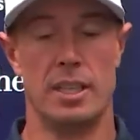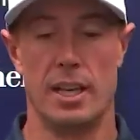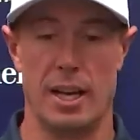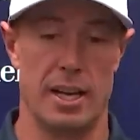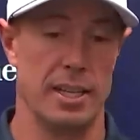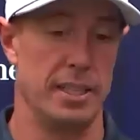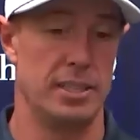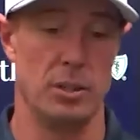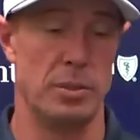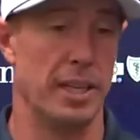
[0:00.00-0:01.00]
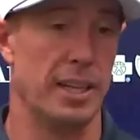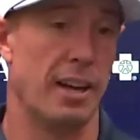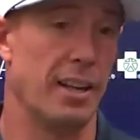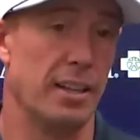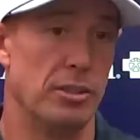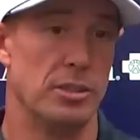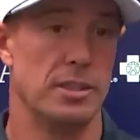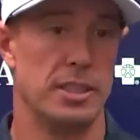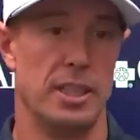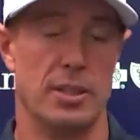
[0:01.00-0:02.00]
uh, he's still playing at a high level.
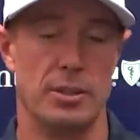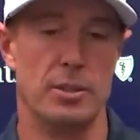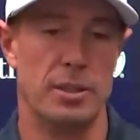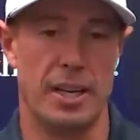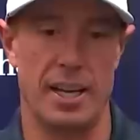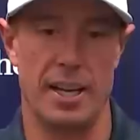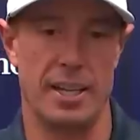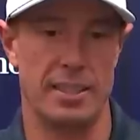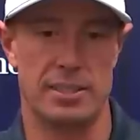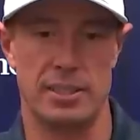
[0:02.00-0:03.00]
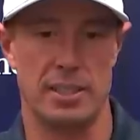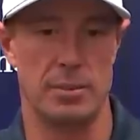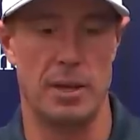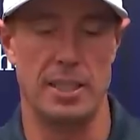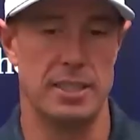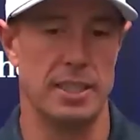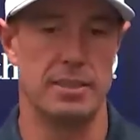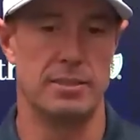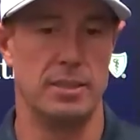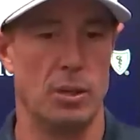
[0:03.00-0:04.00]
You know, it's it's
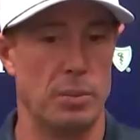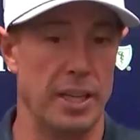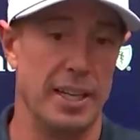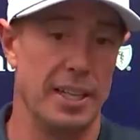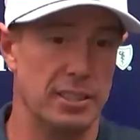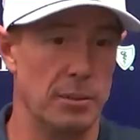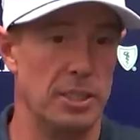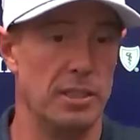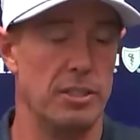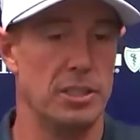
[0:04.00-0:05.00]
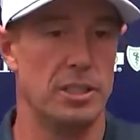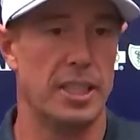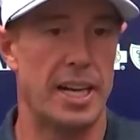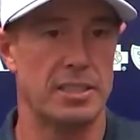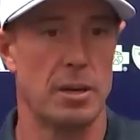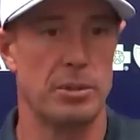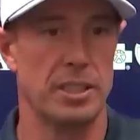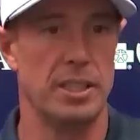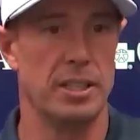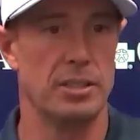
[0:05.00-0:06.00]
amazing. You know, playing against him in division the last couple
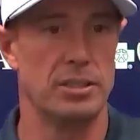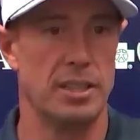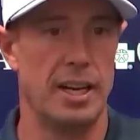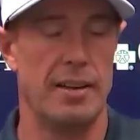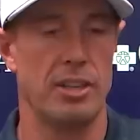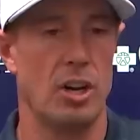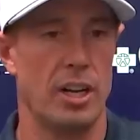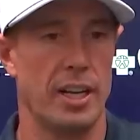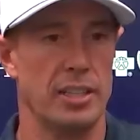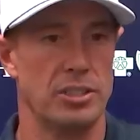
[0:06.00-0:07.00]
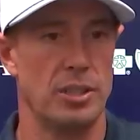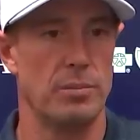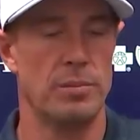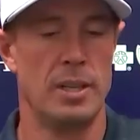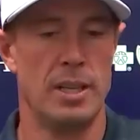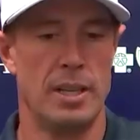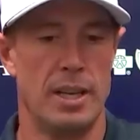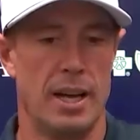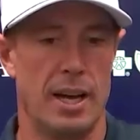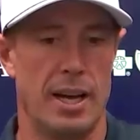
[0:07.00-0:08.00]
of years, and then having gone against him
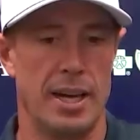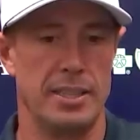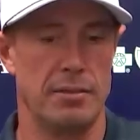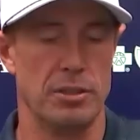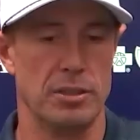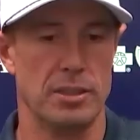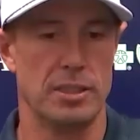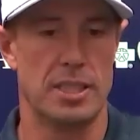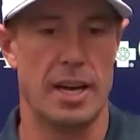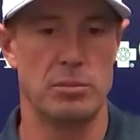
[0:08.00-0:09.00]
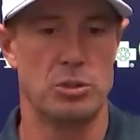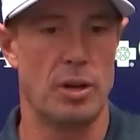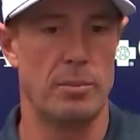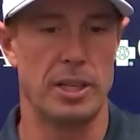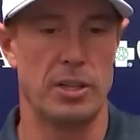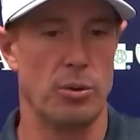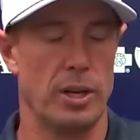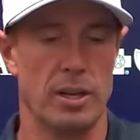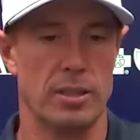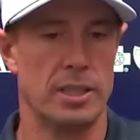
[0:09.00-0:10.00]
uh, at different times throughout my
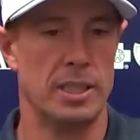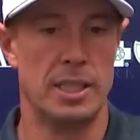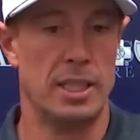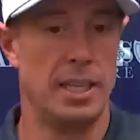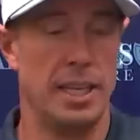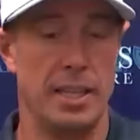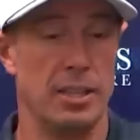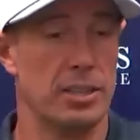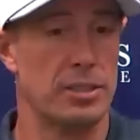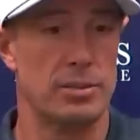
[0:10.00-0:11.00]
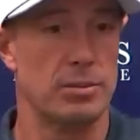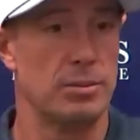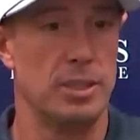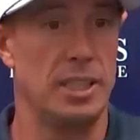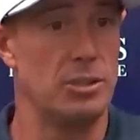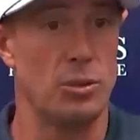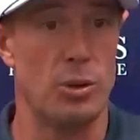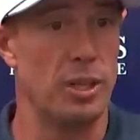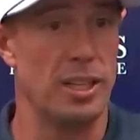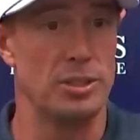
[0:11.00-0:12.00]
career. He looks, he's
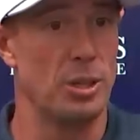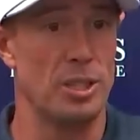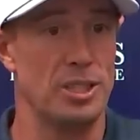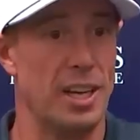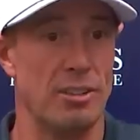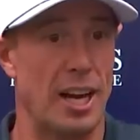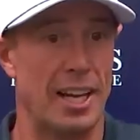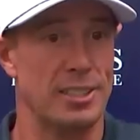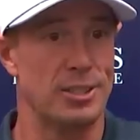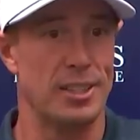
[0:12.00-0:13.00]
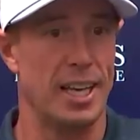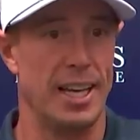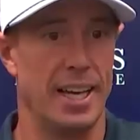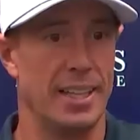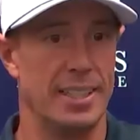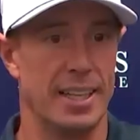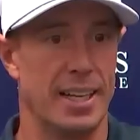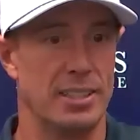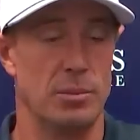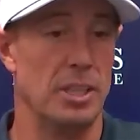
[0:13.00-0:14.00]
thrown it as good as he ever has. And
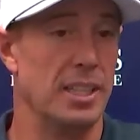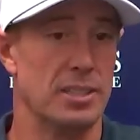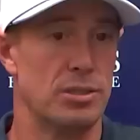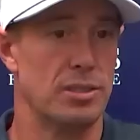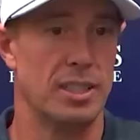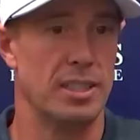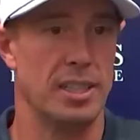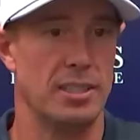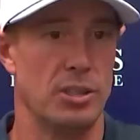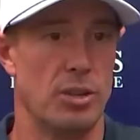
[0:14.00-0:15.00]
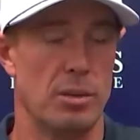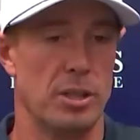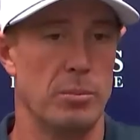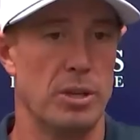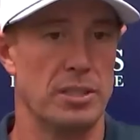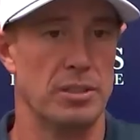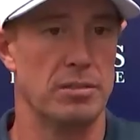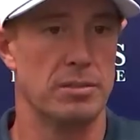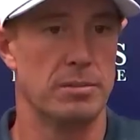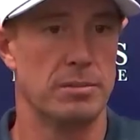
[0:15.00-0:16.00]
uh, to me, that's it, it's incredibly
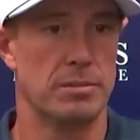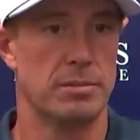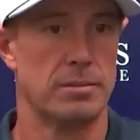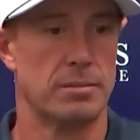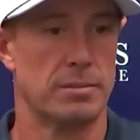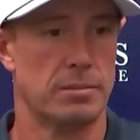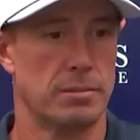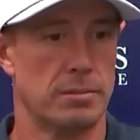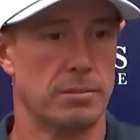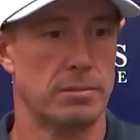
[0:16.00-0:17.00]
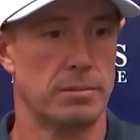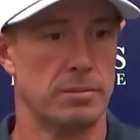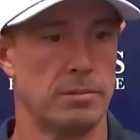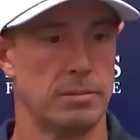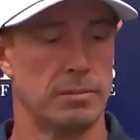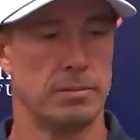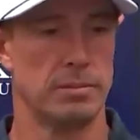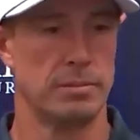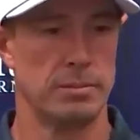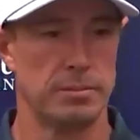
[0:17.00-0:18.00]
impressive. You had, the 11, you had the 11
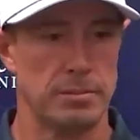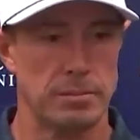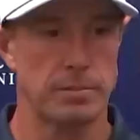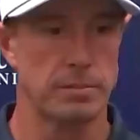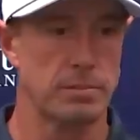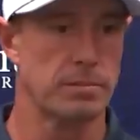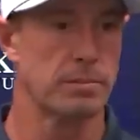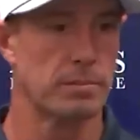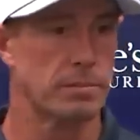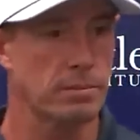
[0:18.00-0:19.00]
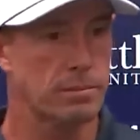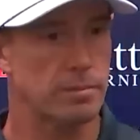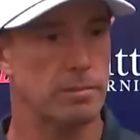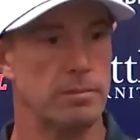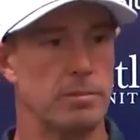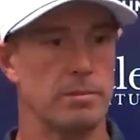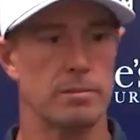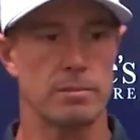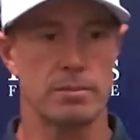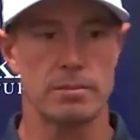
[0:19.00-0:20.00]
yard scramble. You're going to tell Frank that there
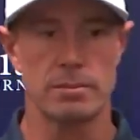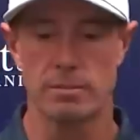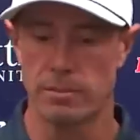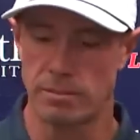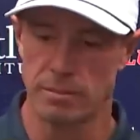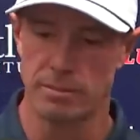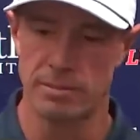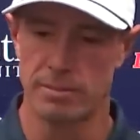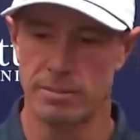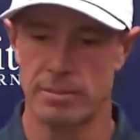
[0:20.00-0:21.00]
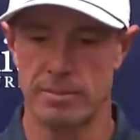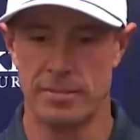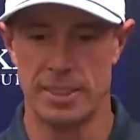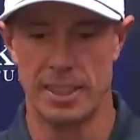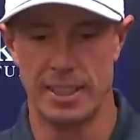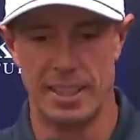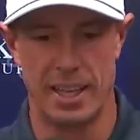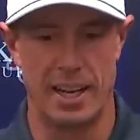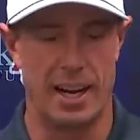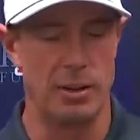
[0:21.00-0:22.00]
needs to be a little bit more QB design on it.
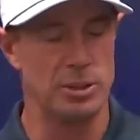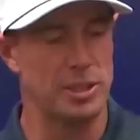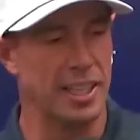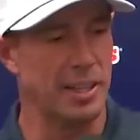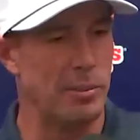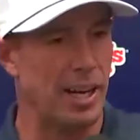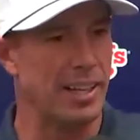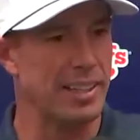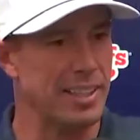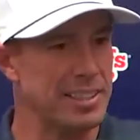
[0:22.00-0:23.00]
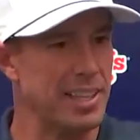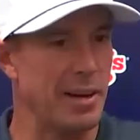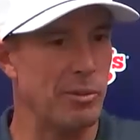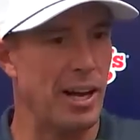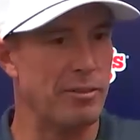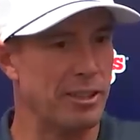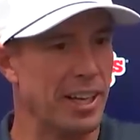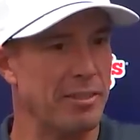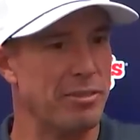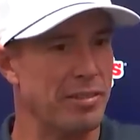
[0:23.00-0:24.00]
I was thinking about it, and then Sam ran for
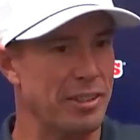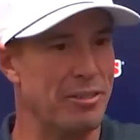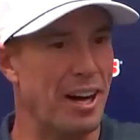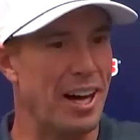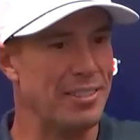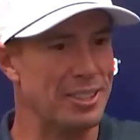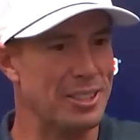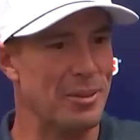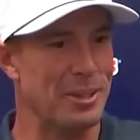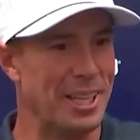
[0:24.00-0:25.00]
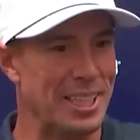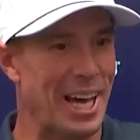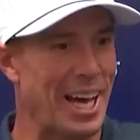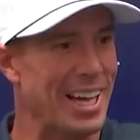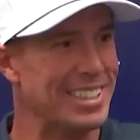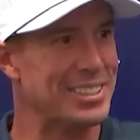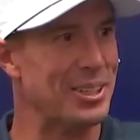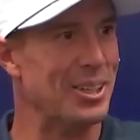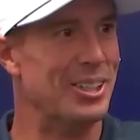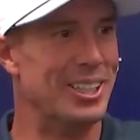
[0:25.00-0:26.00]
like 55 or something like that. So,